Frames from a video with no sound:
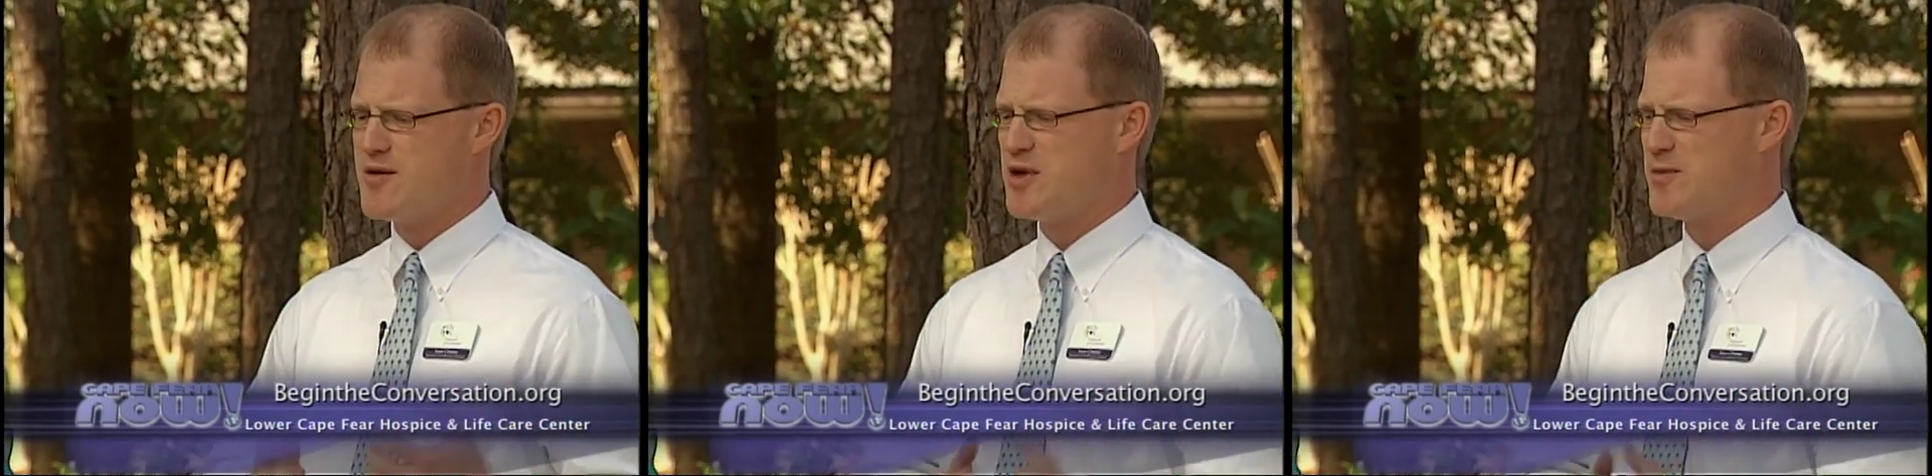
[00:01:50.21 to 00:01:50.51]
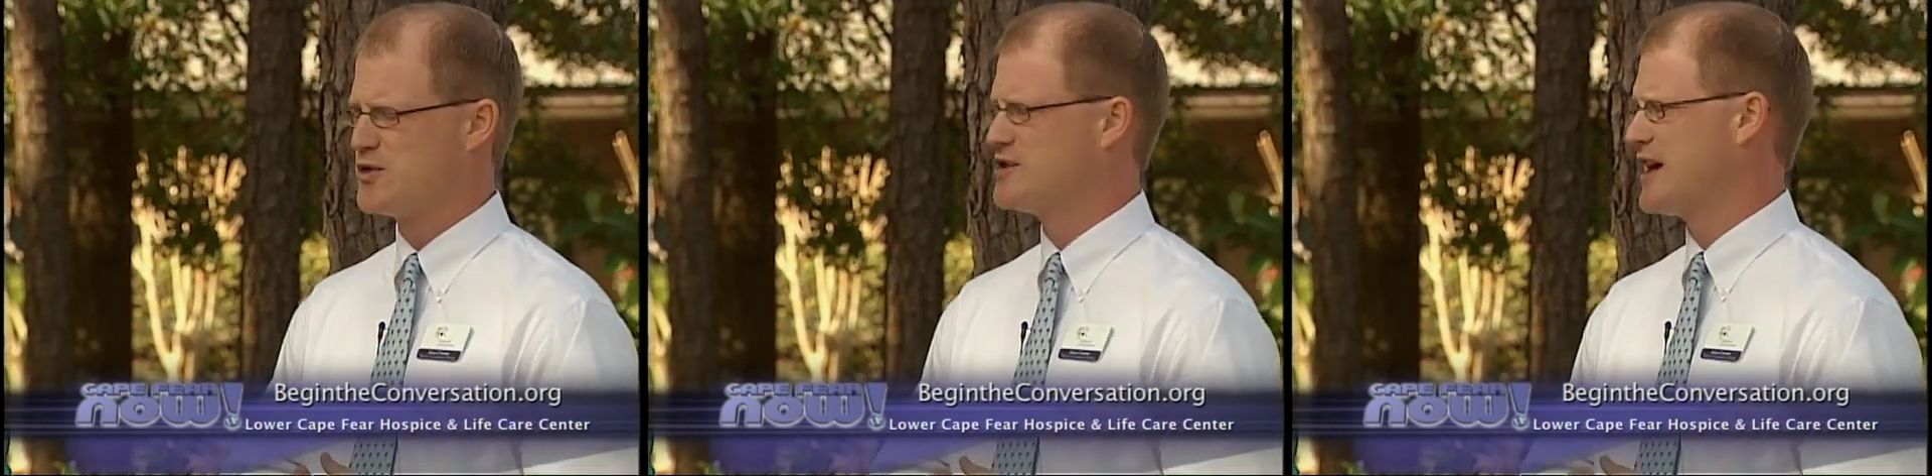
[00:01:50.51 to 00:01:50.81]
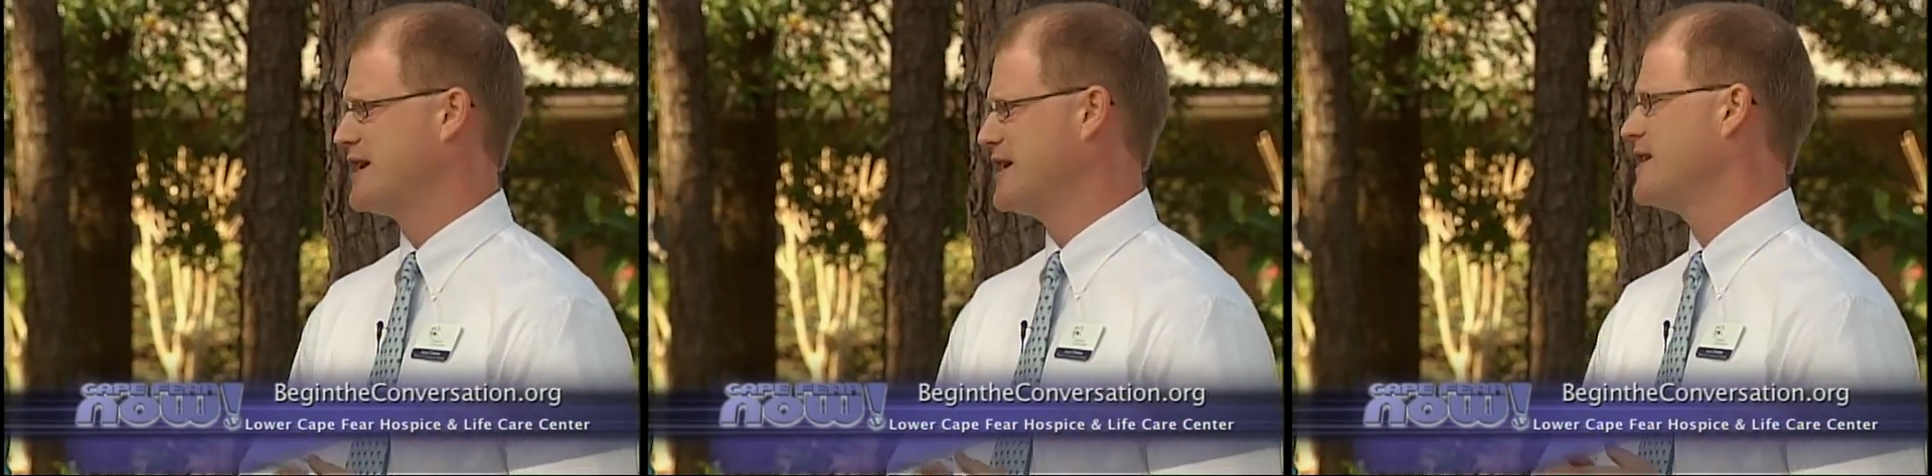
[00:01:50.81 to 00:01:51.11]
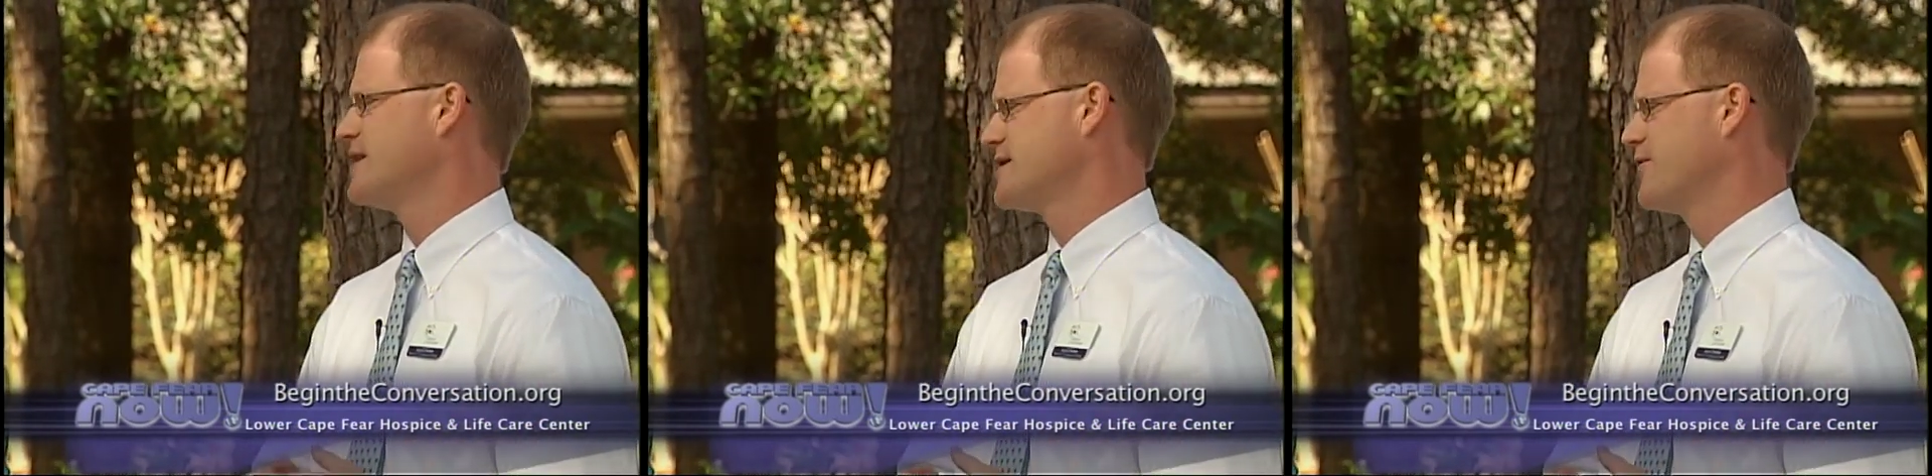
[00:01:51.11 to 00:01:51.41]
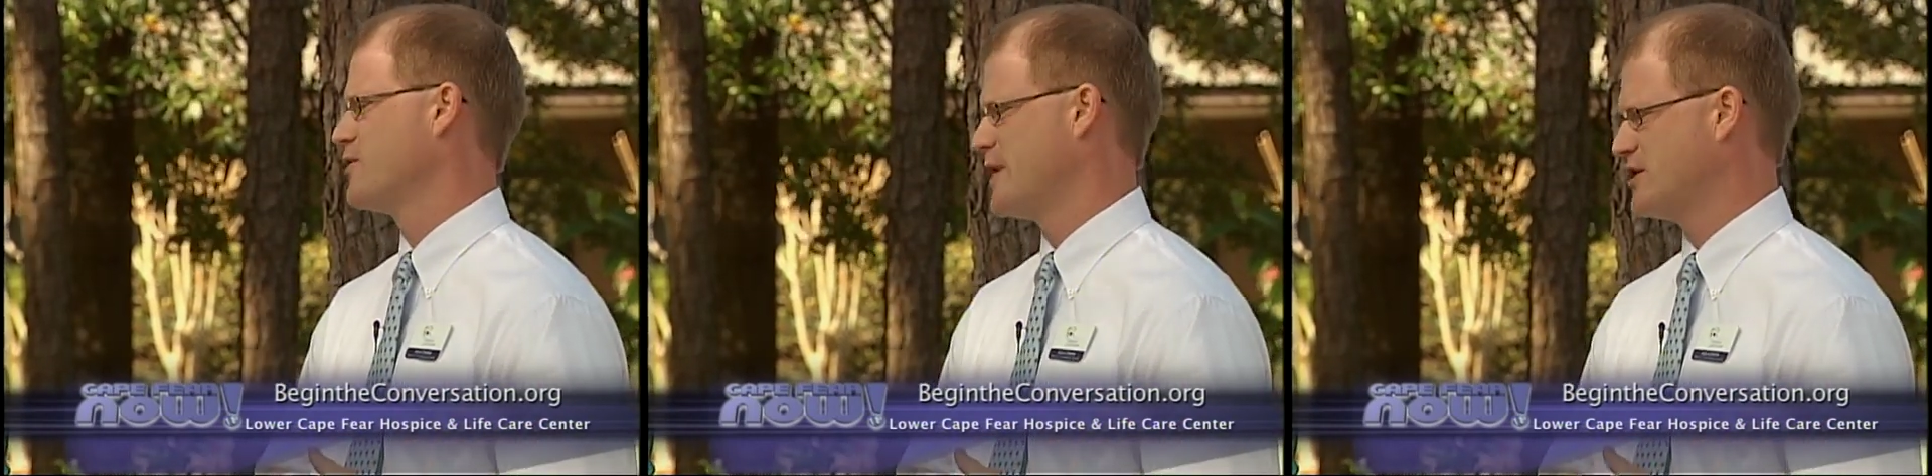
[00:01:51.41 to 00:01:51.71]
people to need this
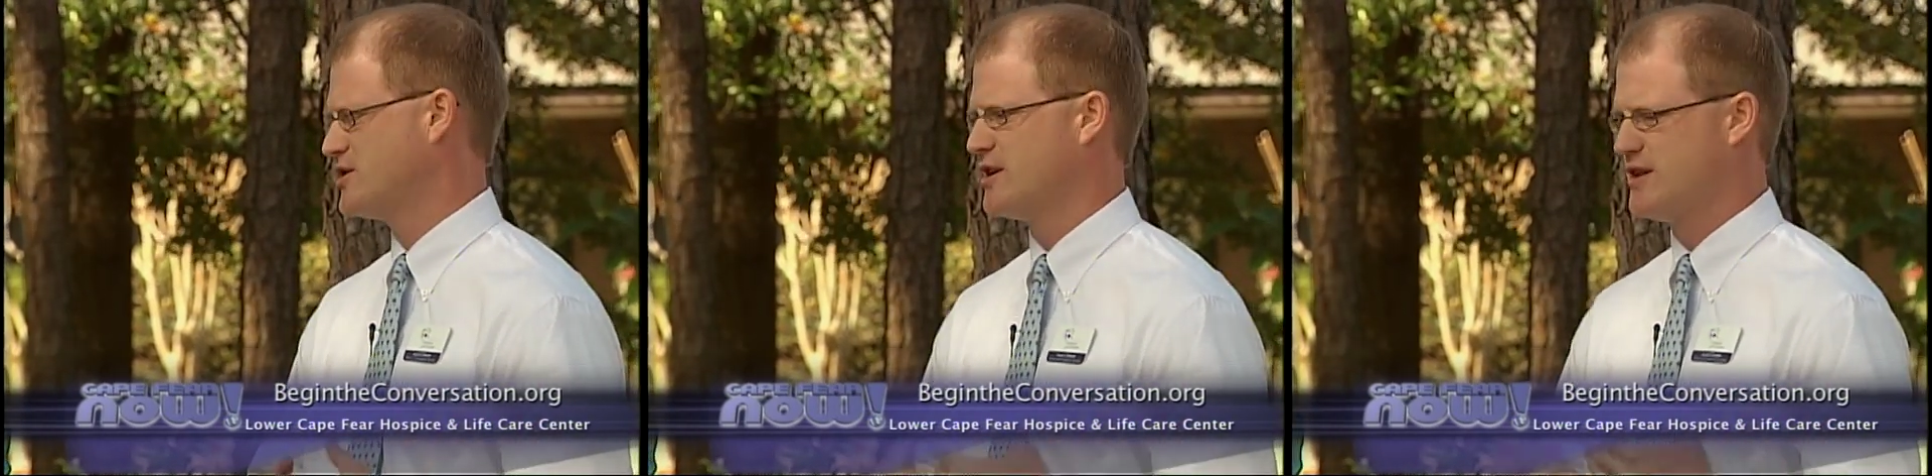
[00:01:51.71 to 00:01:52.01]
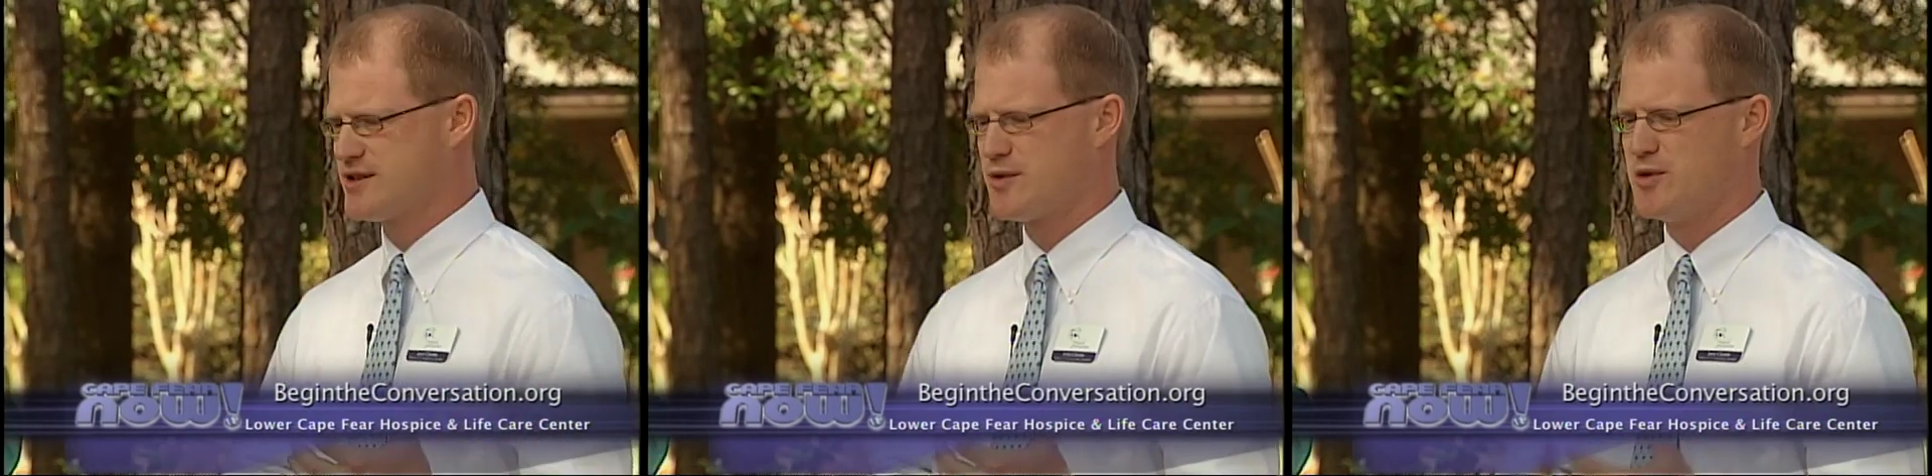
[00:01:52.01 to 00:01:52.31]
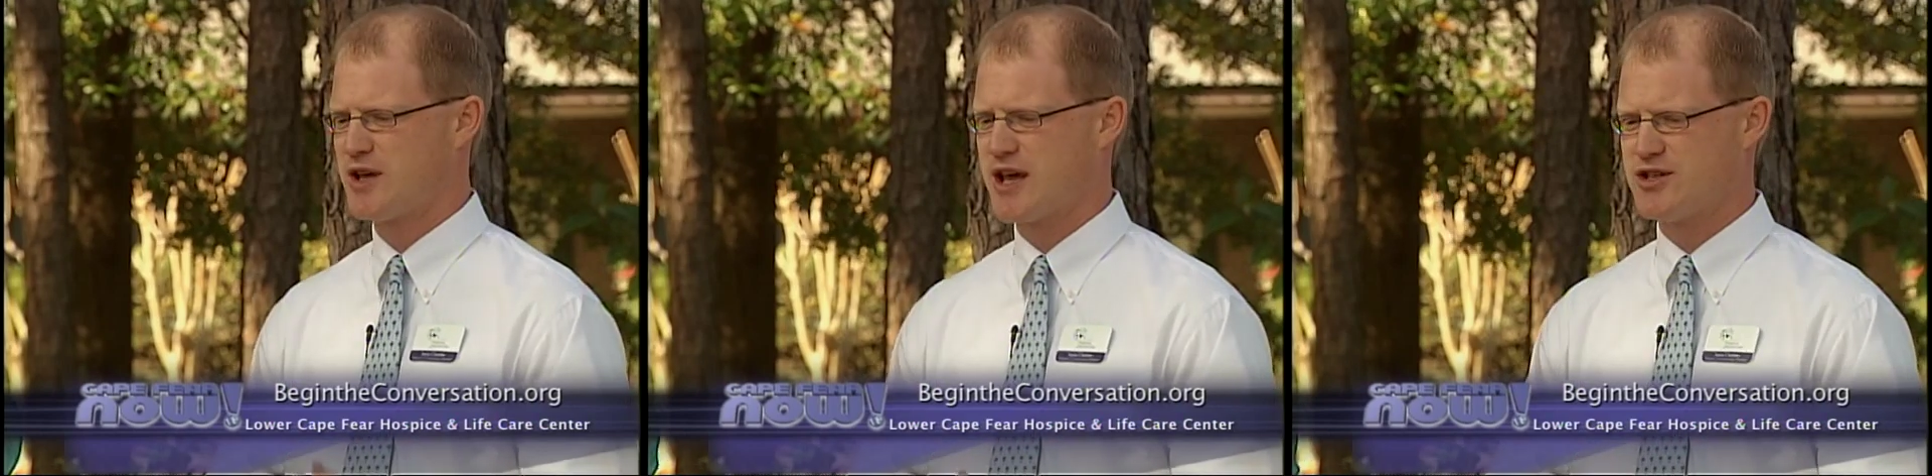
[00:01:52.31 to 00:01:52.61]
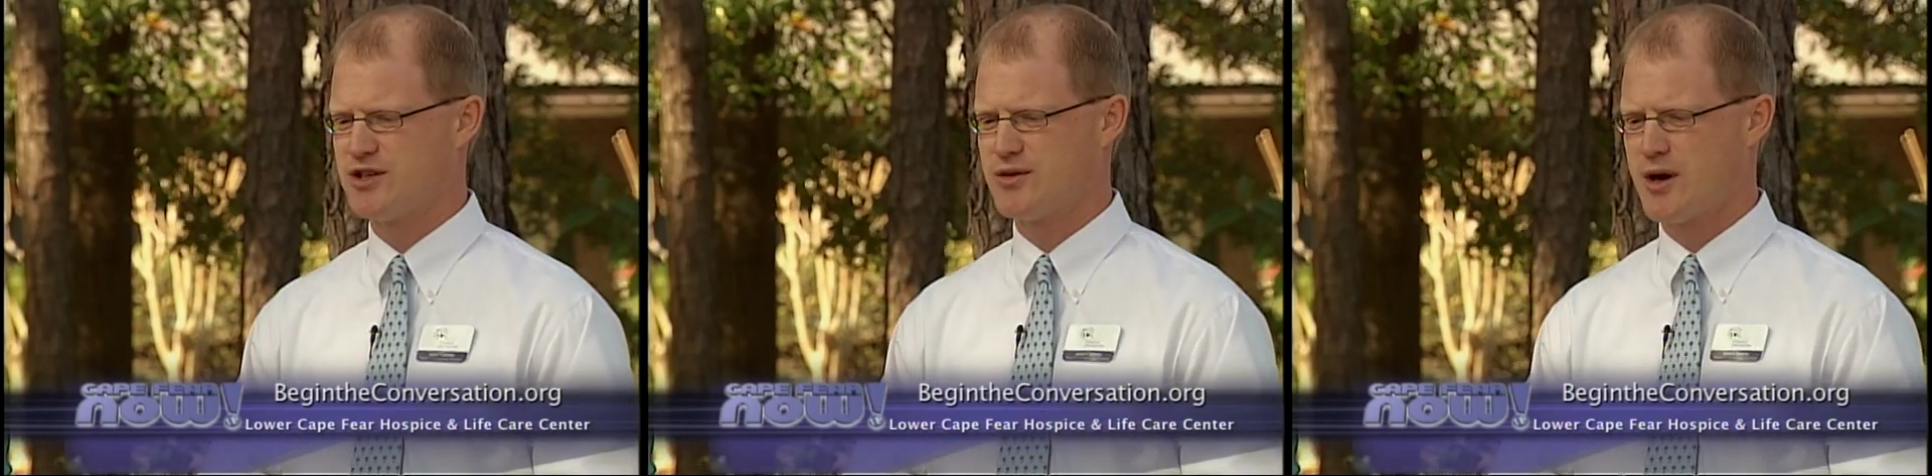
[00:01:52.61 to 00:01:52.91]
information and this communication to